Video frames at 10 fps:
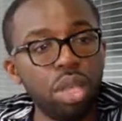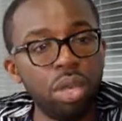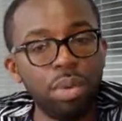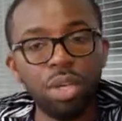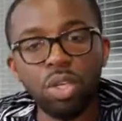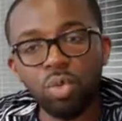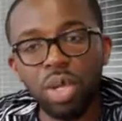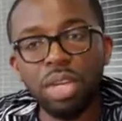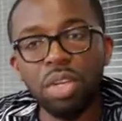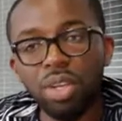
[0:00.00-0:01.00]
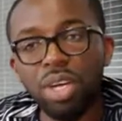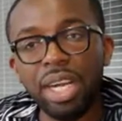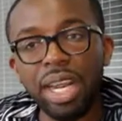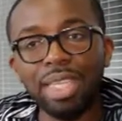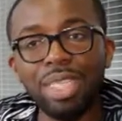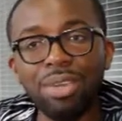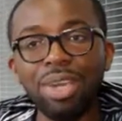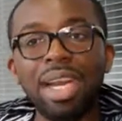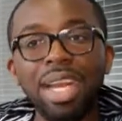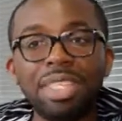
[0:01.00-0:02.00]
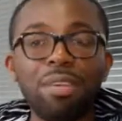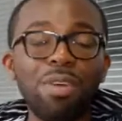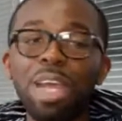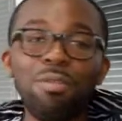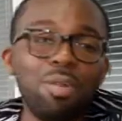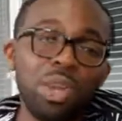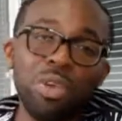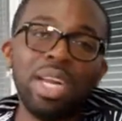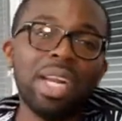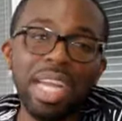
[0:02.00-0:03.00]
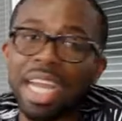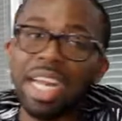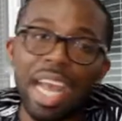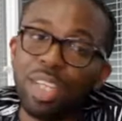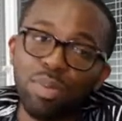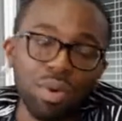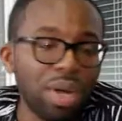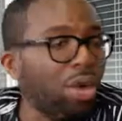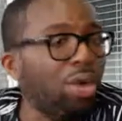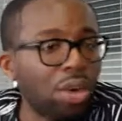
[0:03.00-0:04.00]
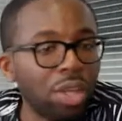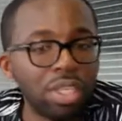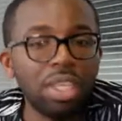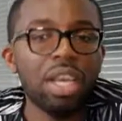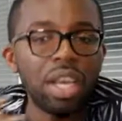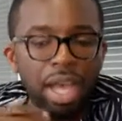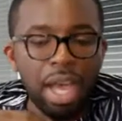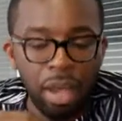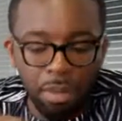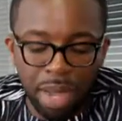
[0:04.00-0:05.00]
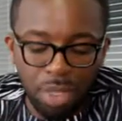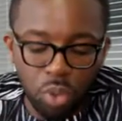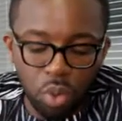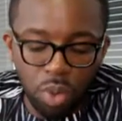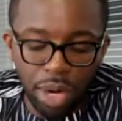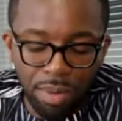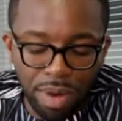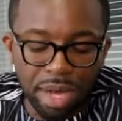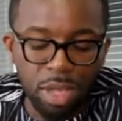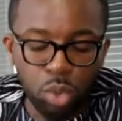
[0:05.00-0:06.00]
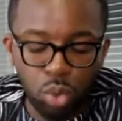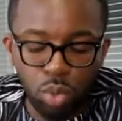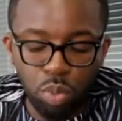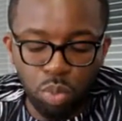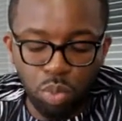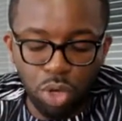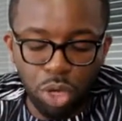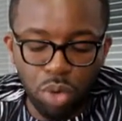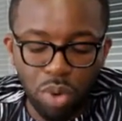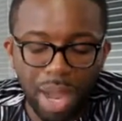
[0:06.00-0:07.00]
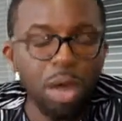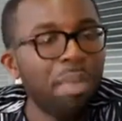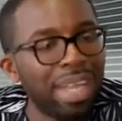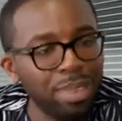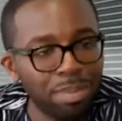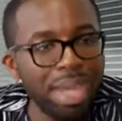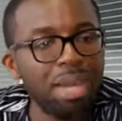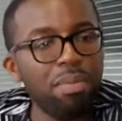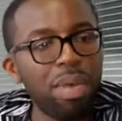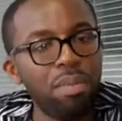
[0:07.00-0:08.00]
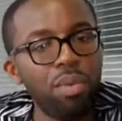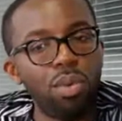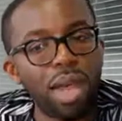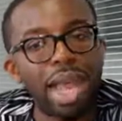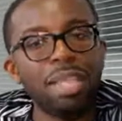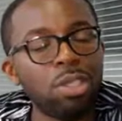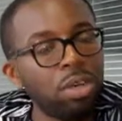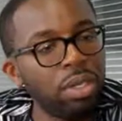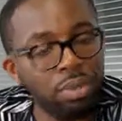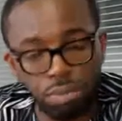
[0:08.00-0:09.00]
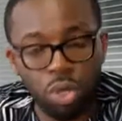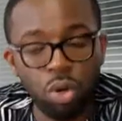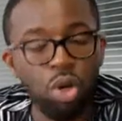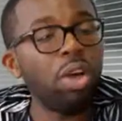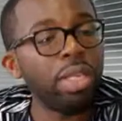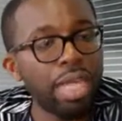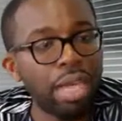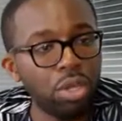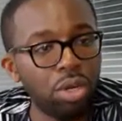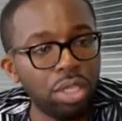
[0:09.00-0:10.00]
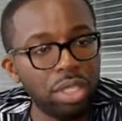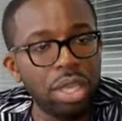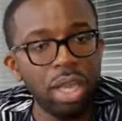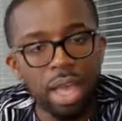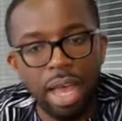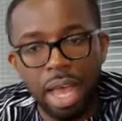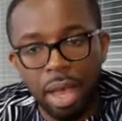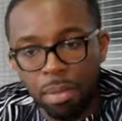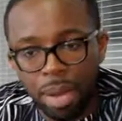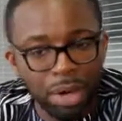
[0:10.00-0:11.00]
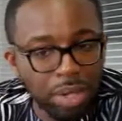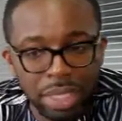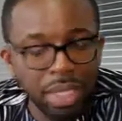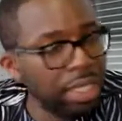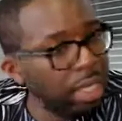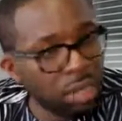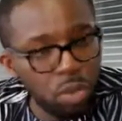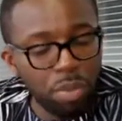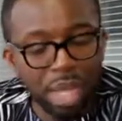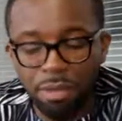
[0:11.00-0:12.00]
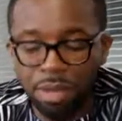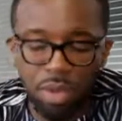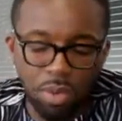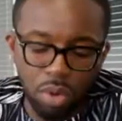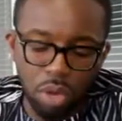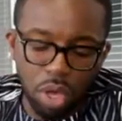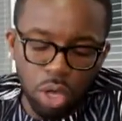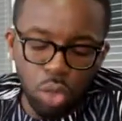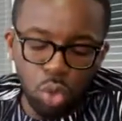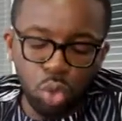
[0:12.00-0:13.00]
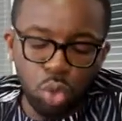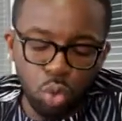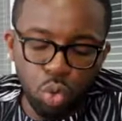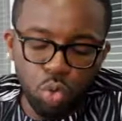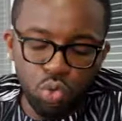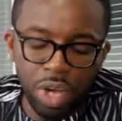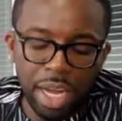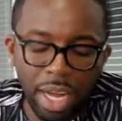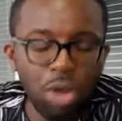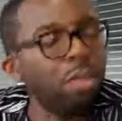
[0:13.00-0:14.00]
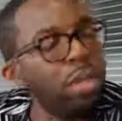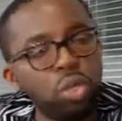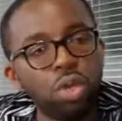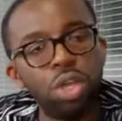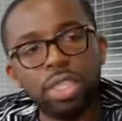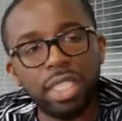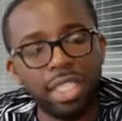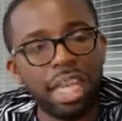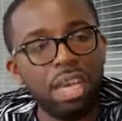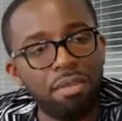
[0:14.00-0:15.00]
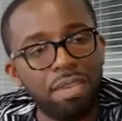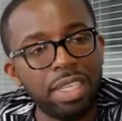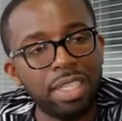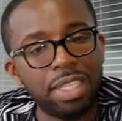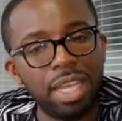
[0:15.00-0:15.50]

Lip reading: Because when you're elected for everybody, whether they're in diaspora or not. And so we're ready to, you know, help as many people as, you know, contact us. My contact details will be available to really come into Oyo State and invest.